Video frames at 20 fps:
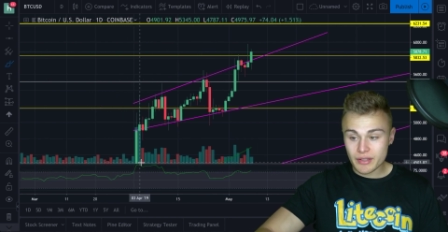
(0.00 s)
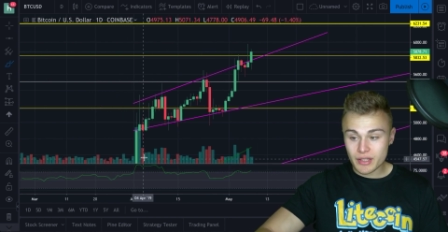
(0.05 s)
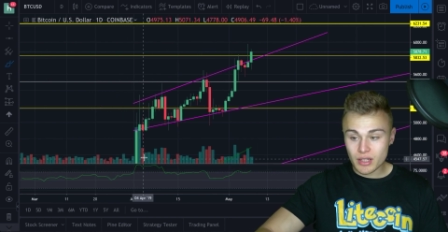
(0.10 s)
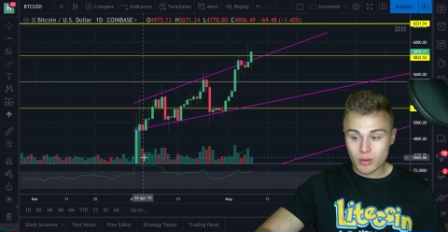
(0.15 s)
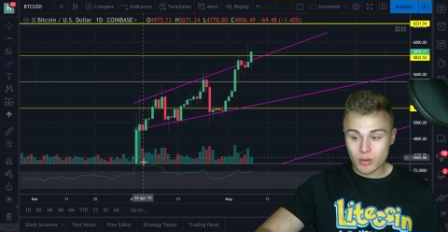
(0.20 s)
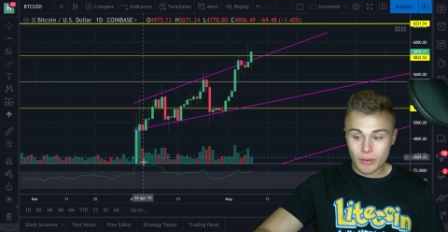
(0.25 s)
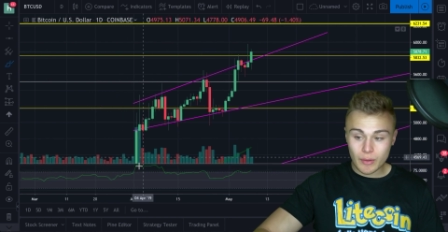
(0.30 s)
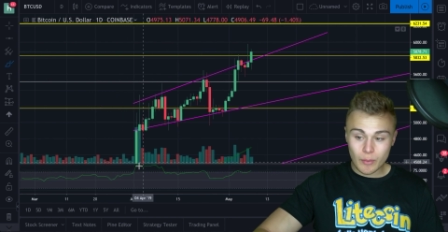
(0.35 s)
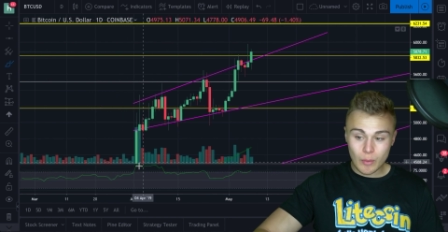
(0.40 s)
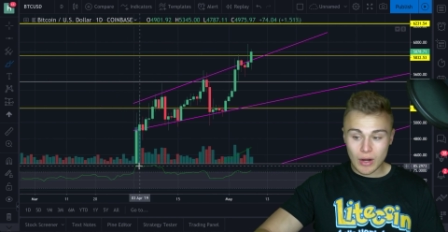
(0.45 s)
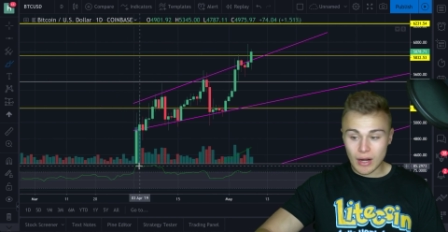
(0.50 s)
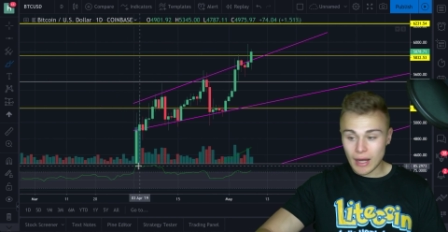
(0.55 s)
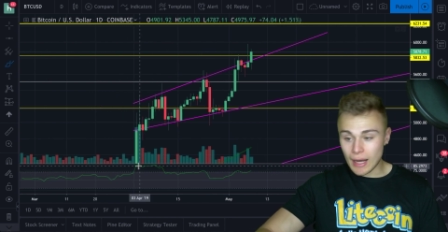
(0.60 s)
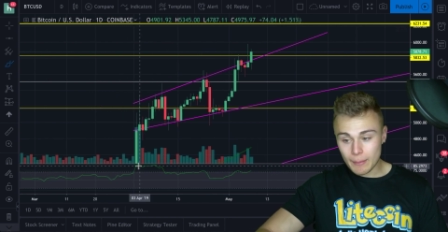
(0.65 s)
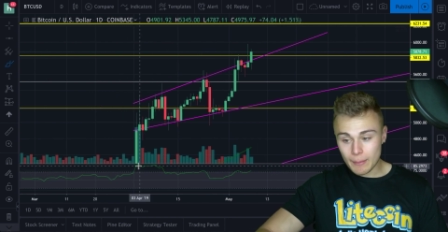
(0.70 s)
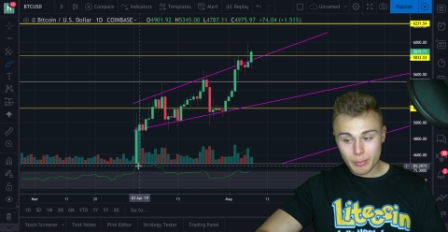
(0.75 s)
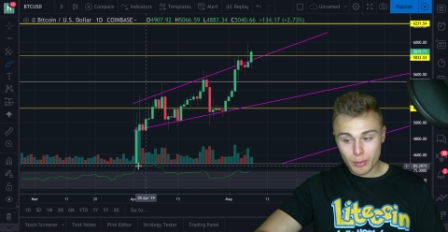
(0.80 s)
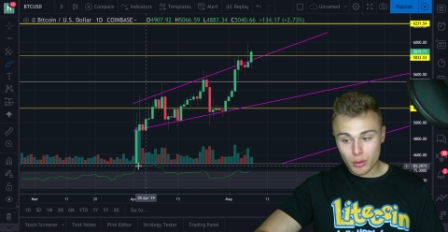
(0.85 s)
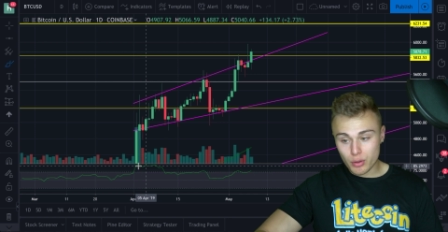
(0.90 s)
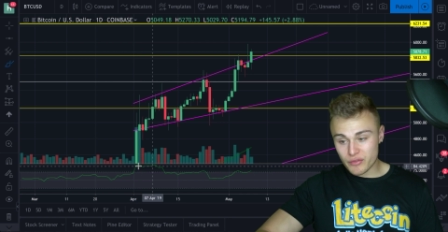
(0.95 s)
You know, we were
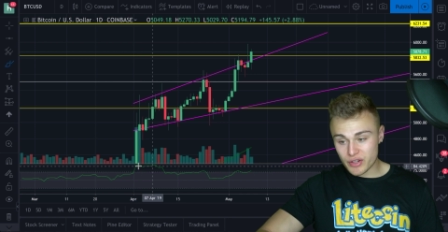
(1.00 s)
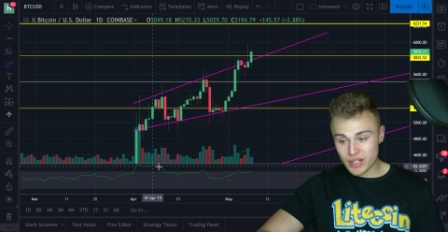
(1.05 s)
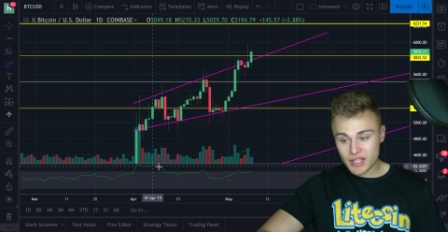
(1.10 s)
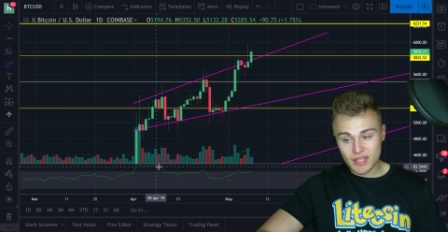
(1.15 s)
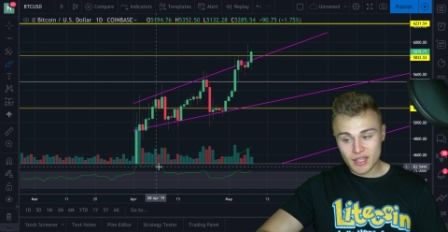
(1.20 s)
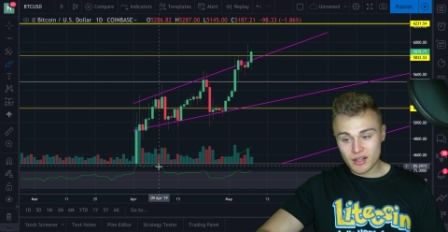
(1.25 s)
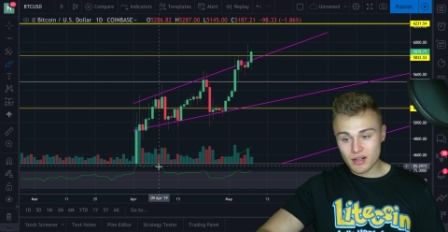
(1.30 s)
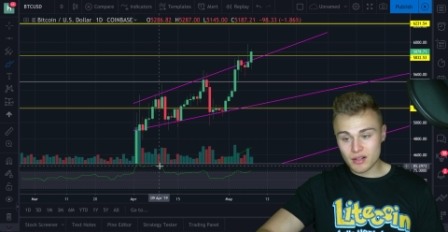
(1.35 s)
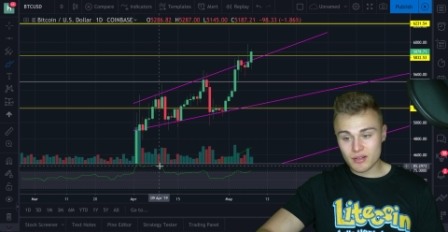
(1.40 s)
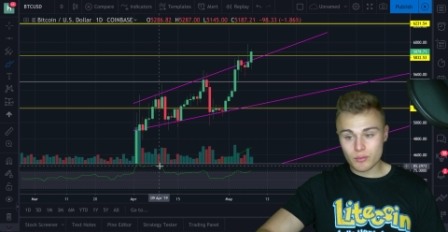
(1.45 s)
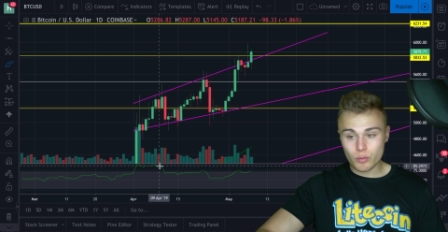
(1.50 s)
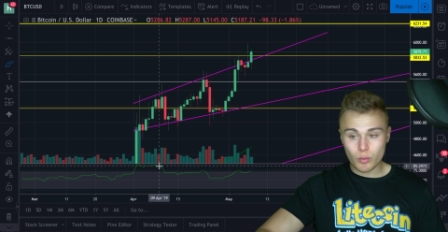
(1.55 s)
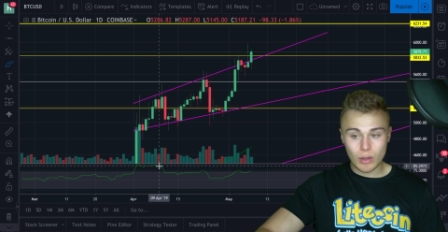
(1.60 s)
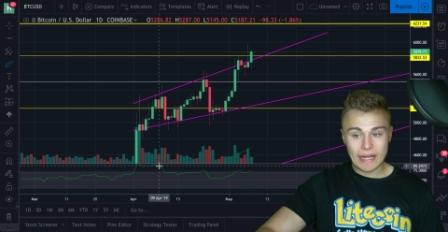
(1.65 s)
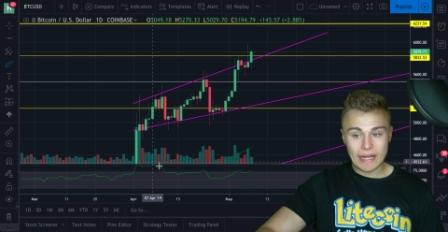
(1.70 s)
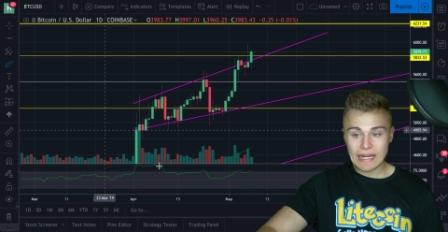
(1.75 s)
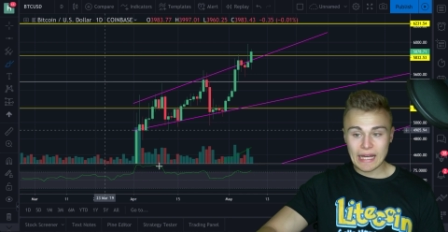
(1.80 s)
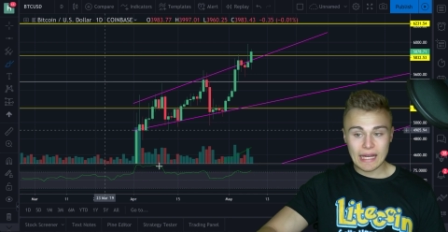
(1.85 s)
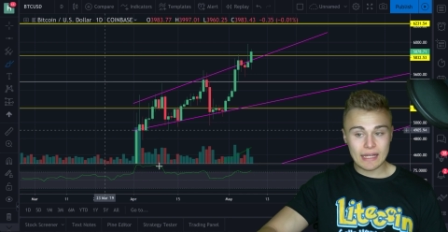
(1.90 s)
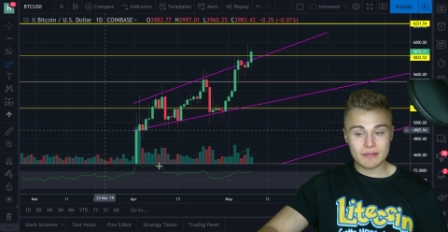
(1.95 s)
up over here.
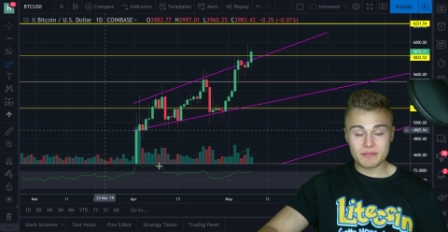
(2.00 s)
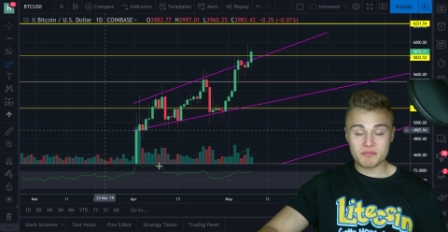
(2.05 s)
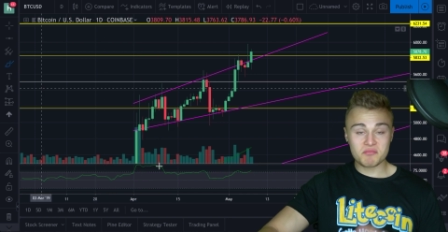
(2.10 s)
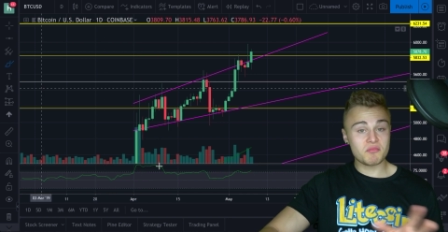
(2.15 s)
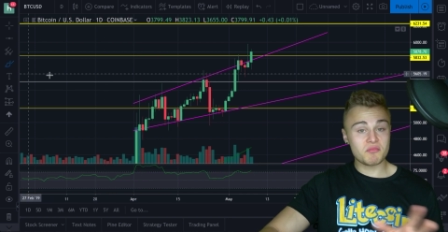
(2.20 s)
Why not?